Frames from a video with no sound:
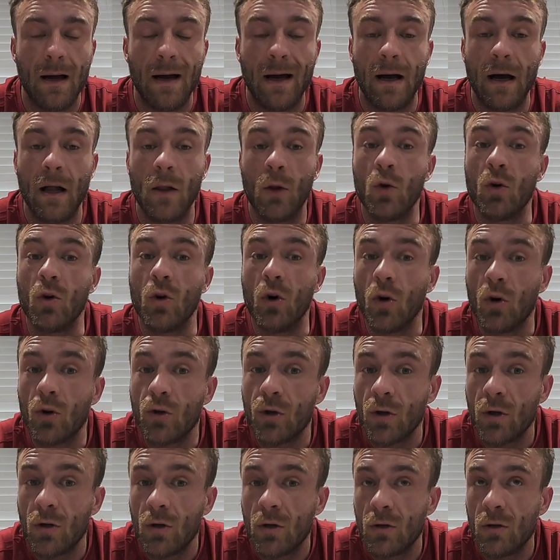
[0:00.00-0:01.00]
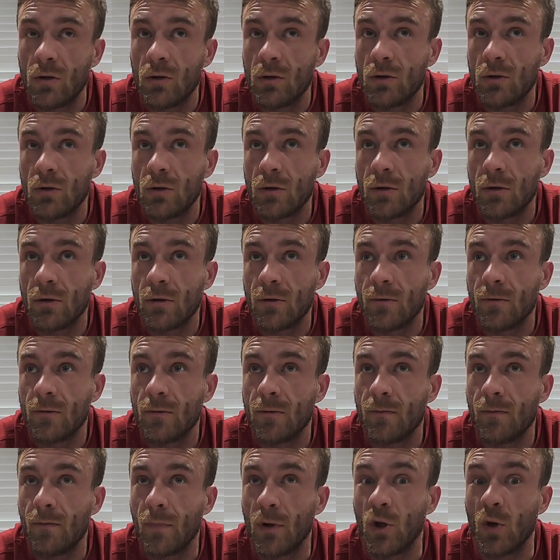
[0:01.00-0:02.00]
I look good,
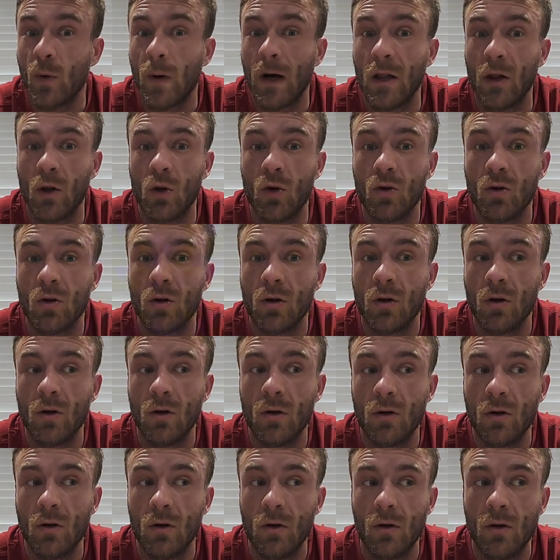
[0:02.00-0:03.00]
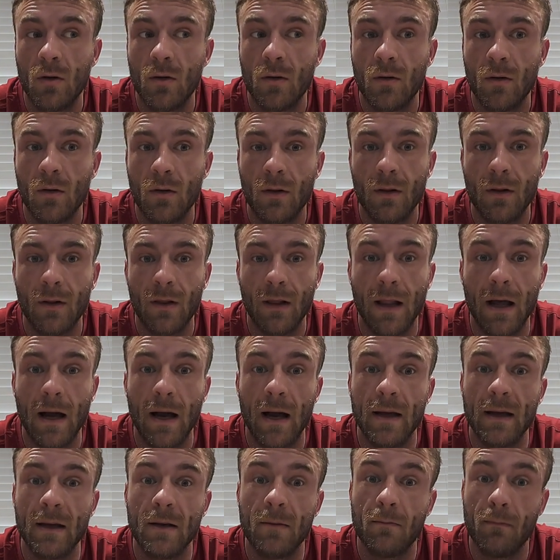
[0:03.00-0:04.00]
but do I look
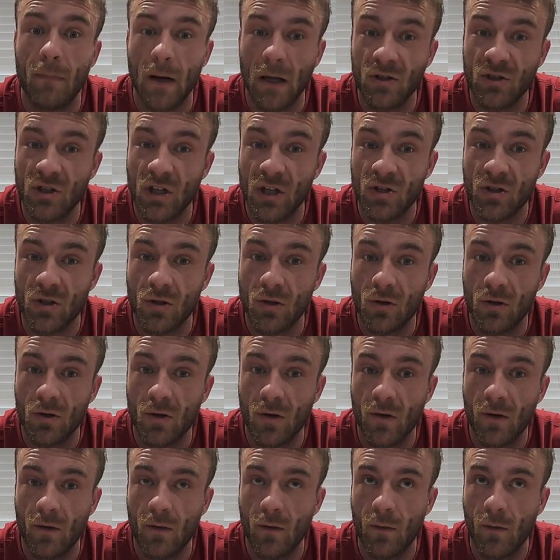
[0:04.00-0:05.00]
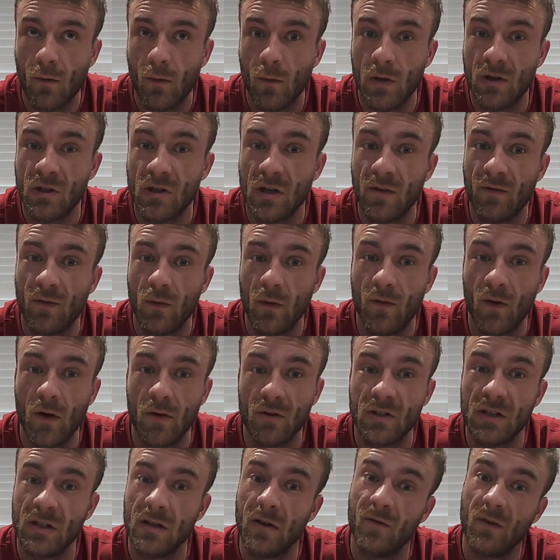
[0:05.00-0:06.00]
like Manchester good? Which, if you've not
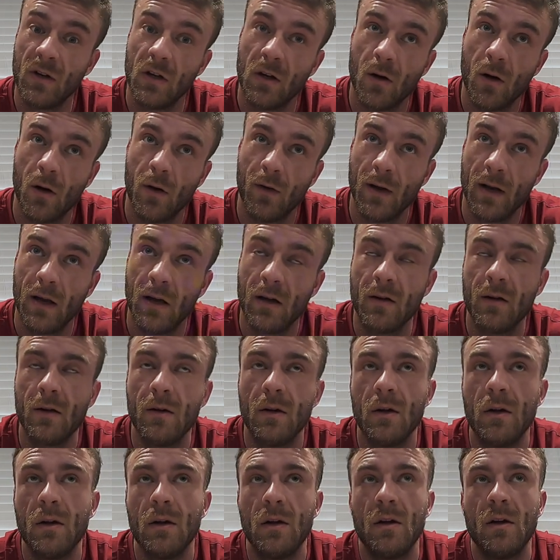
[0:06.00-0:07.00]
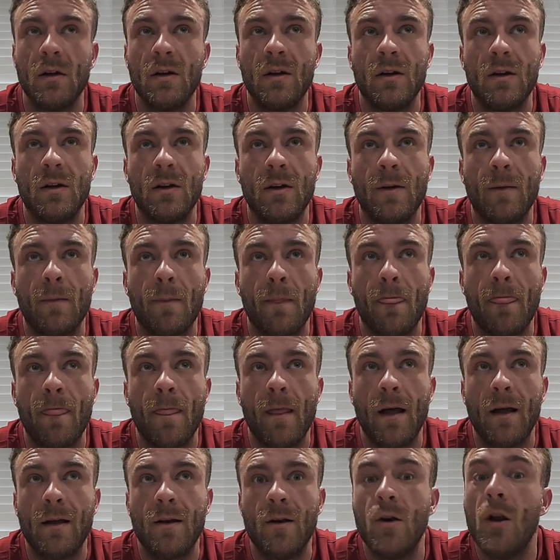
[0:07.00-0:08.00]
seen the video already,
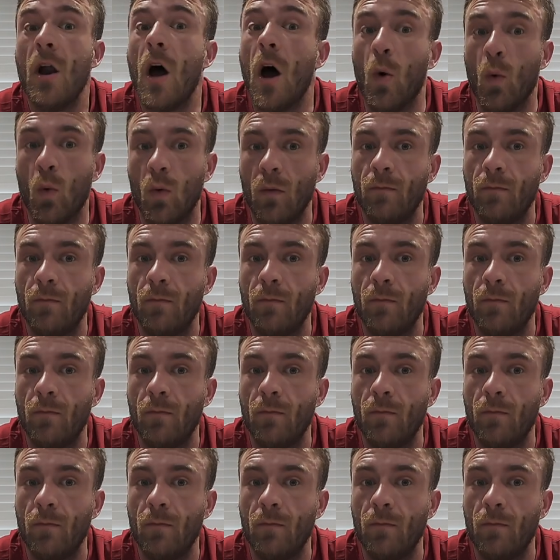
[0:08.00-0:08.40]
no,